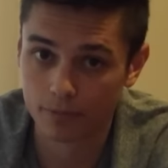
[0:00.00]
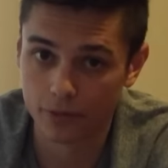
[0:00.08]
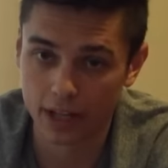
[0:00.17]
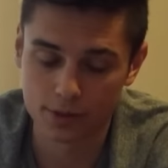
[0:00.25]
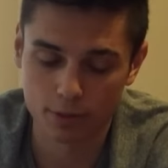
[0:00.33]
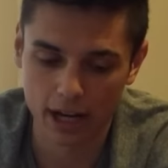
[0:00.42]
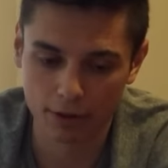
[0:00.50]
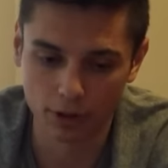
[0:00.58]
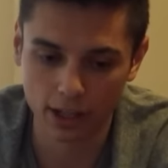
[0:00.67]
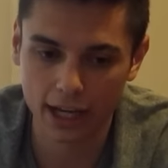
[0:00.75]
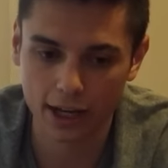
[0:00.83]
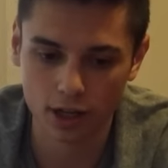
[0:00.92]
that's what I
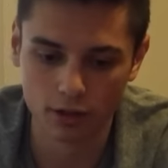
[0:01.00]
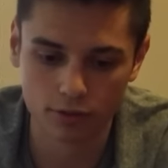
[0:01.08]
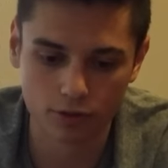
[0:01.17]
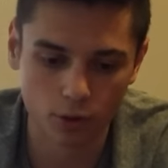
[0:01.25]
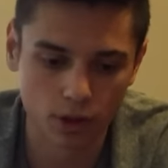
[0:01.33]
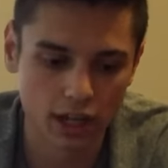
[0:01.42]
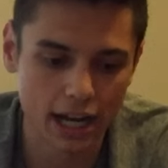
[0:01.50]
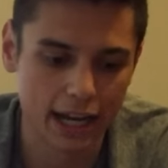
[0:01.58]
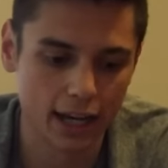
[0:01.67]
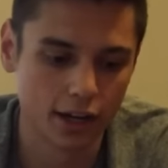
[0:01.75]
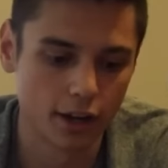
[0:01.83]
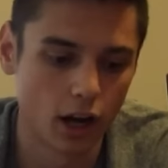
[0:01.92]
really got known for,
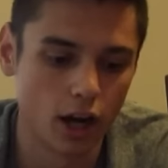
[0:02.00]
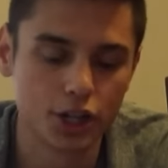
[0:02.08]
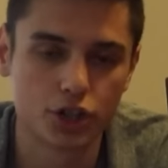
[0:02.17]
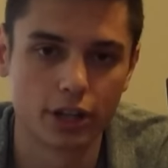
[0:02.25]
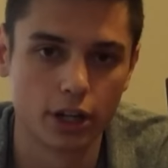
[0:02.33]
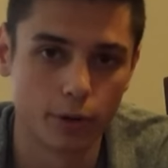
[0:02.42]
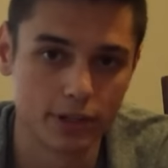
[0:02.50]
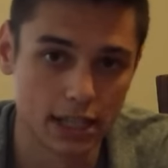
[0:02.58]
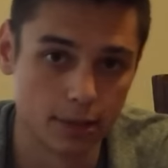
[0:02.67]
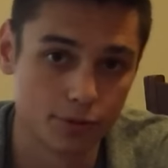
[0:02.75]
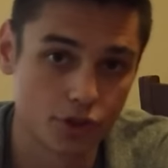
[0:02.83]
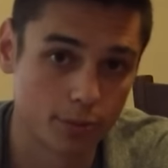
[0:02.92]
and 100-0
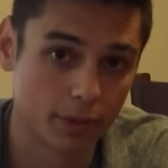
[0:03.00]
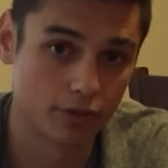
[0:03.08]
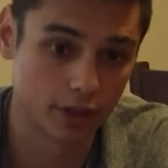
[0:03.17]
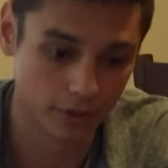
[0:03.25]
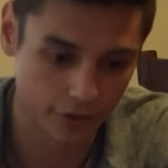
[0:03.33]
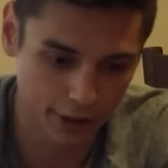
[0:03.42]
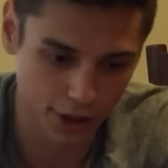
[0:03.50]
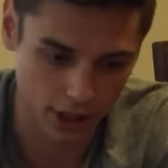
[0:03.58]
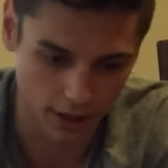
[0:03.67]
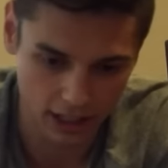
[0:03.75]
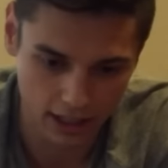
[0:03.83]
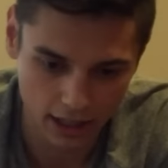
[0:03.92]
attempts with my friend
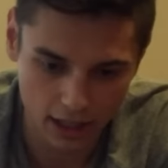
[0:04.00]
Fusion.